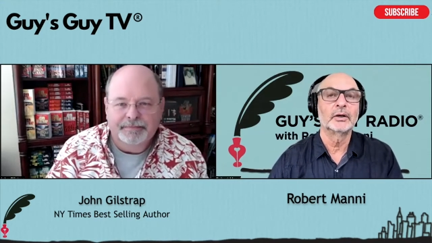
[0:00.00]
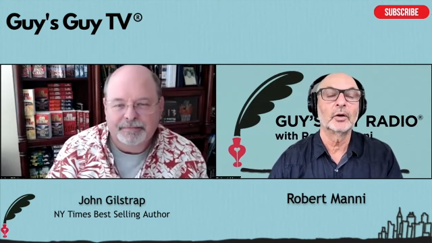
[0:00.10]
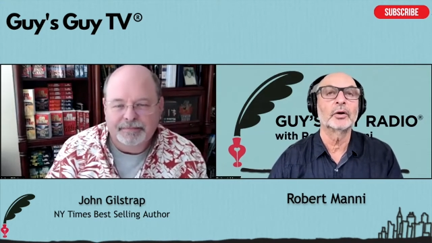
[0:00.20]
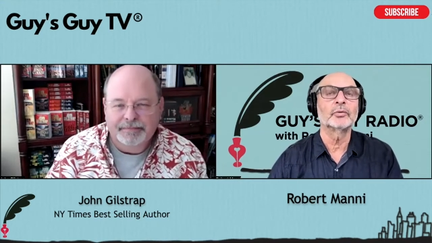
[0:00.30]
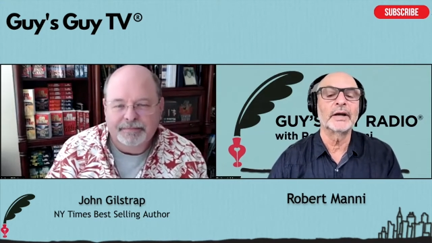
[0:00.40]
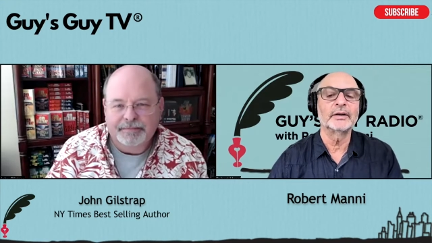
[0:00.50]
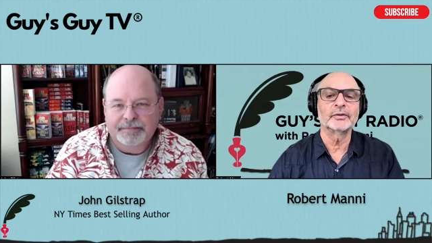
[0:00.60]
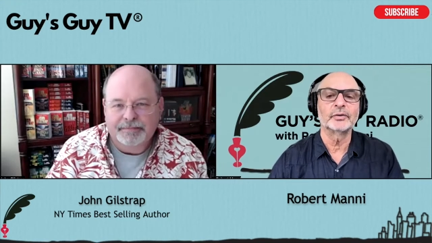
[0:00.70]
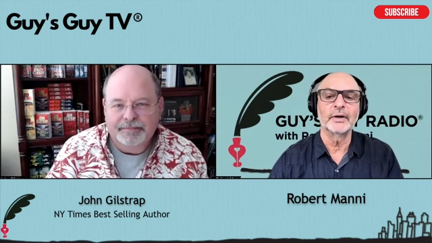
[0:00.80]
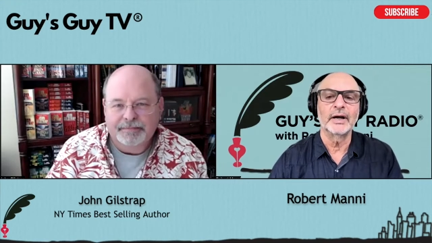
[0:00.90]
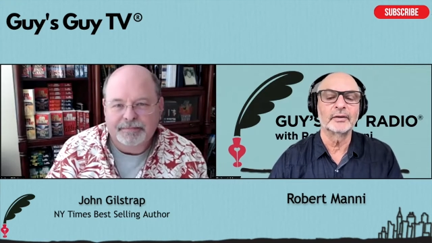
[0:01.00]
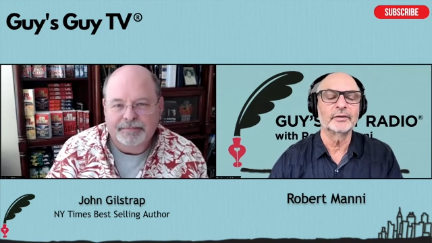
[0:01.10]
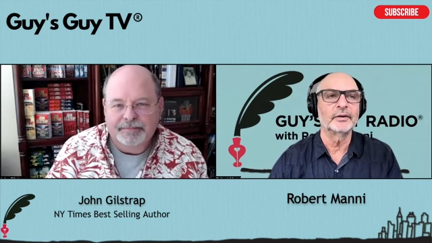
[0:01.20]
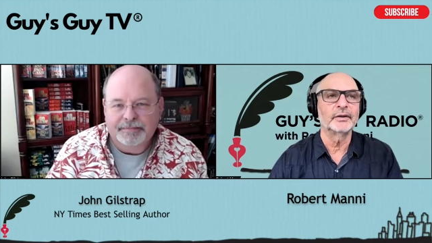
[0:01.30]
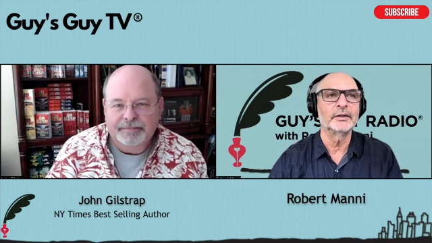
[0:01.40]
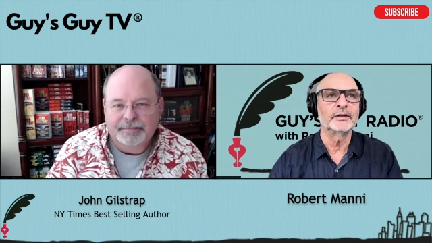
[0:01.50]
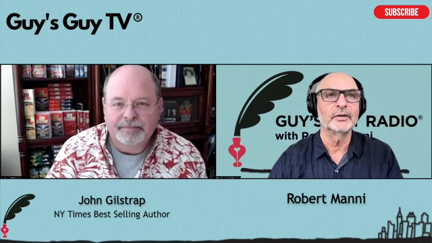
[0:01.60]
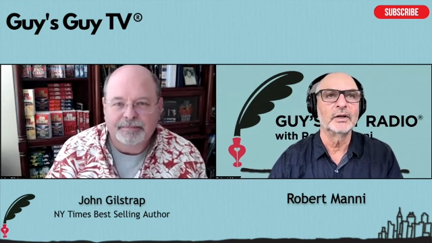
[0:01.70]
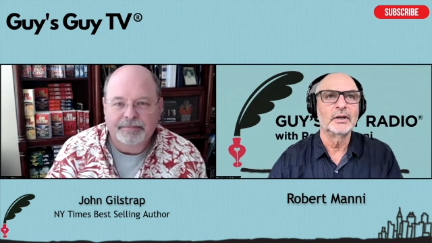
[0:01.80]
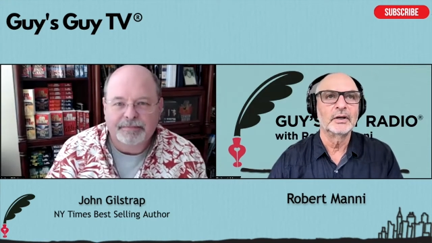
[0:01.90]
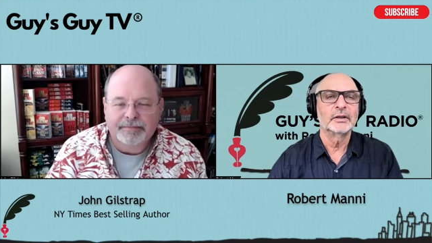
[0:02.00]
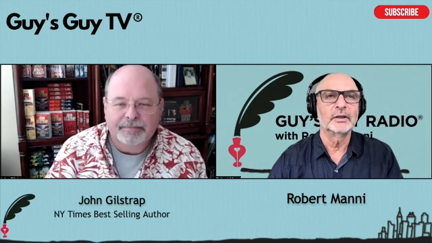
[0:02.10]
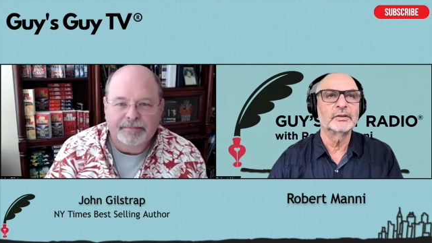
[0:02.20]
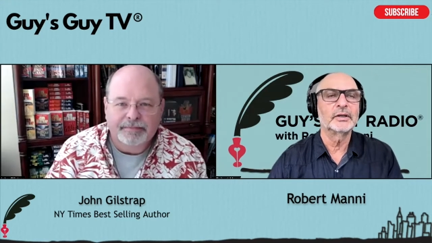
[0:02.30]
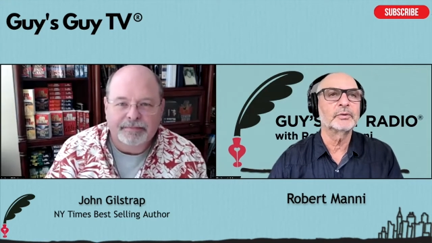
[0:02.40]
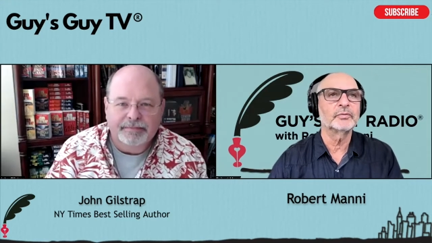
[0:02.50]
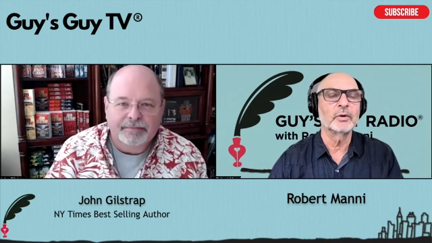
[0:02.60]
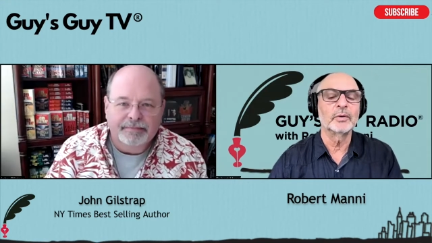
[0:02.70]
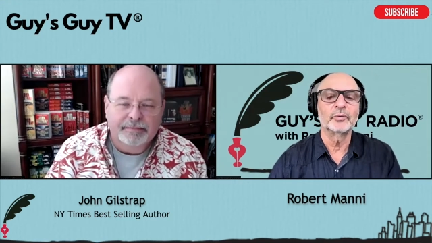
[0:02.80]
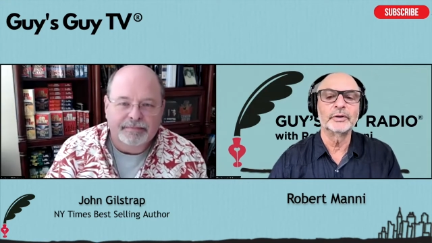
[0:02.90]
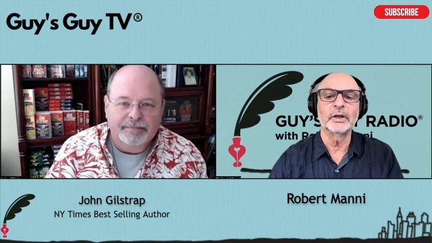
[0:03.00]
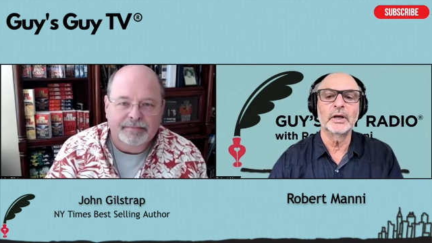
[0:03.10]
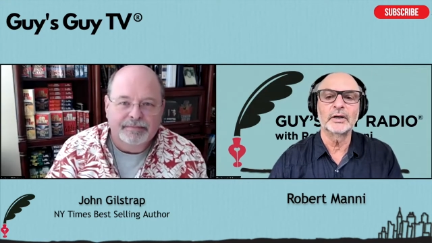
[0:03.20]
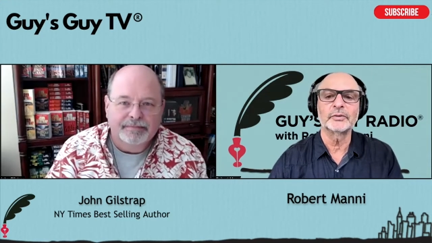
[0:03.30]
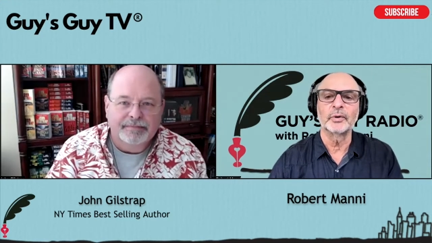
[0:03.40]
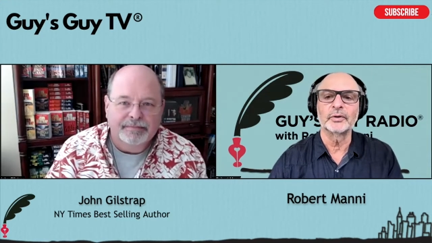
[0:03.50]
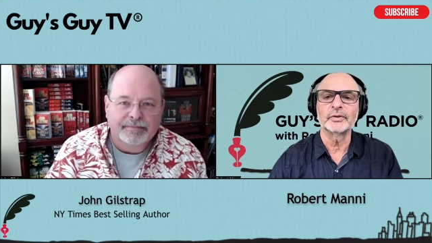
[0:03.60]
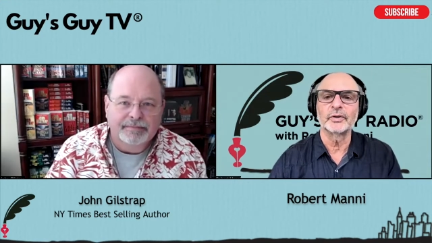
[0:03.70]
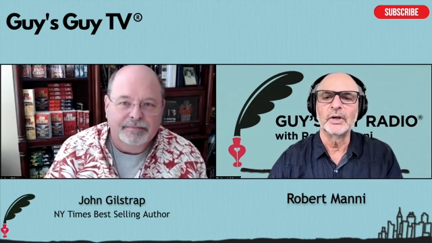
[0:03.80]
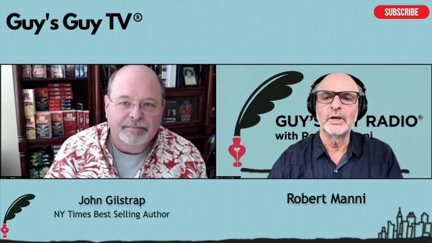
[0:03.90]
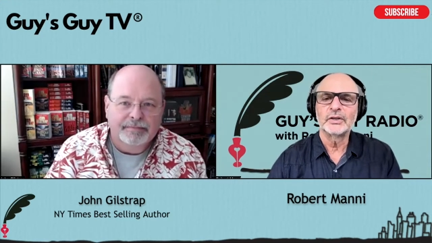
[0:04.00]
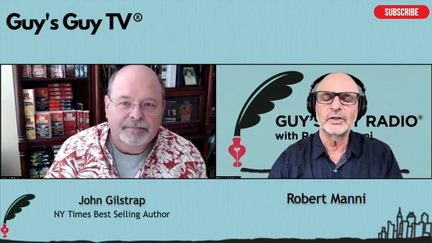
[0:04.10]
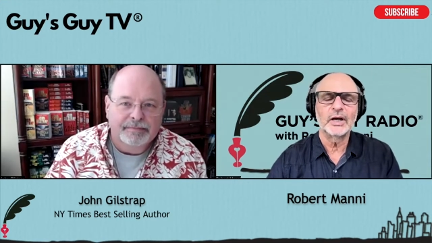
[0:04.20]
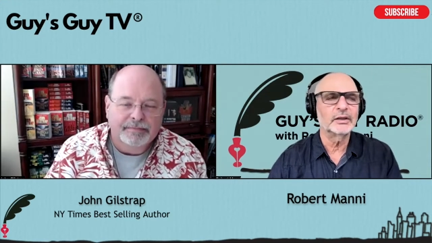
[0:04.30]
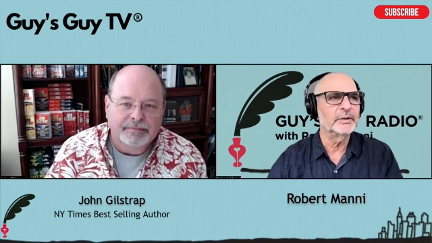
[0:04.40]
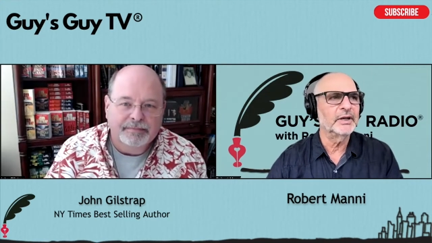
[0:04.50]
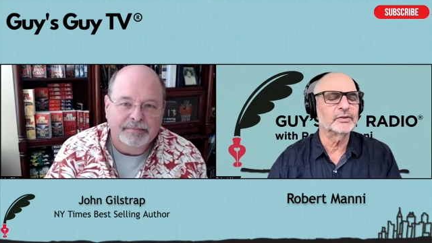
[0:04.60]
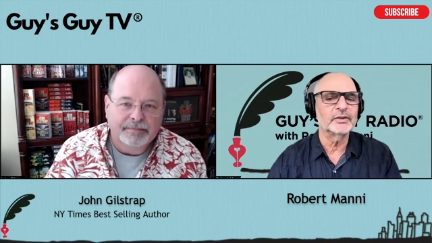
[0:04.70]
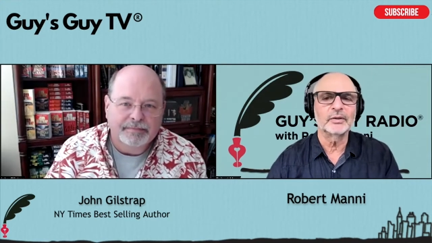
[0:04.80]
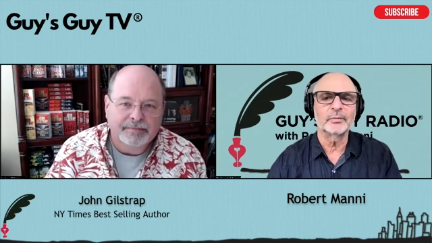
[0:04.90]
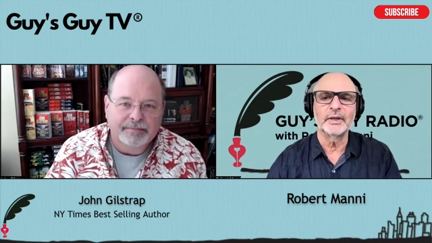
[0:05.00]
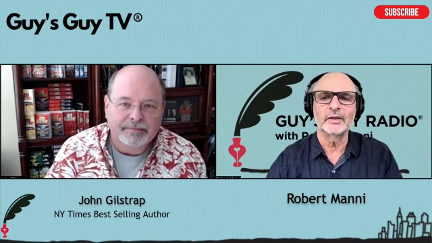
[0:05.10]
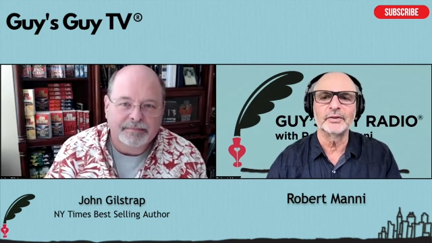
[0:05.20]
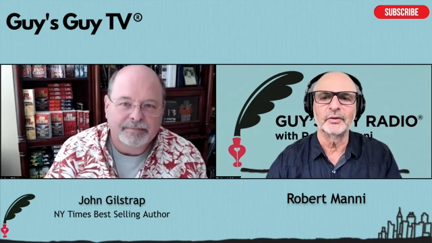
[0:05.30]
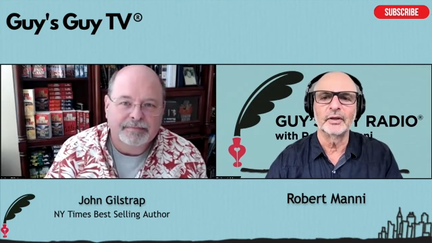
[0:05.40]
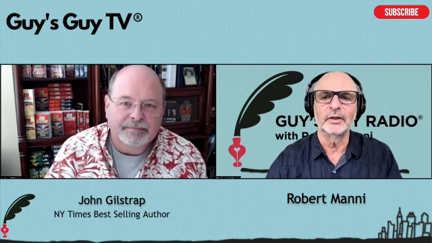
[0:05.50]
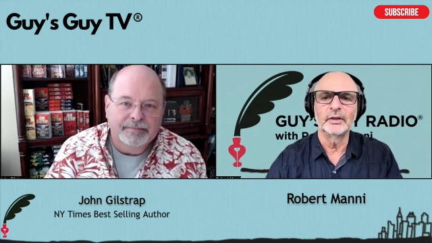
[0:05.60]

Speaker 1: current writers who are out there to hear the tips from a real expert. So, John, let me ask you something else here.